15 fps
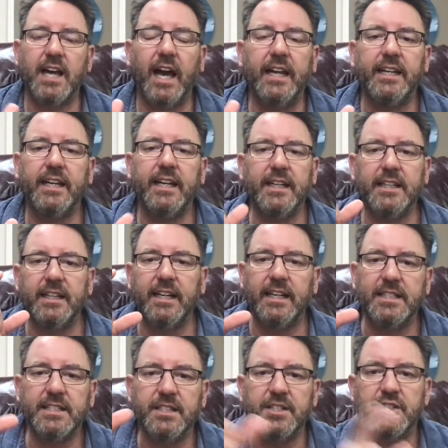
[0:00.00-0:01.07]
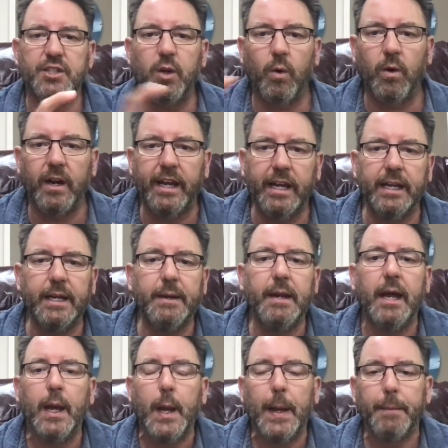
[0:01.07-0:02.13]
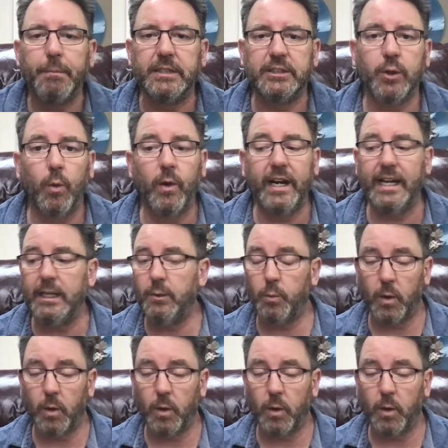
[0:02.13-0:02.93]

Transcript: idea that it's the story in between.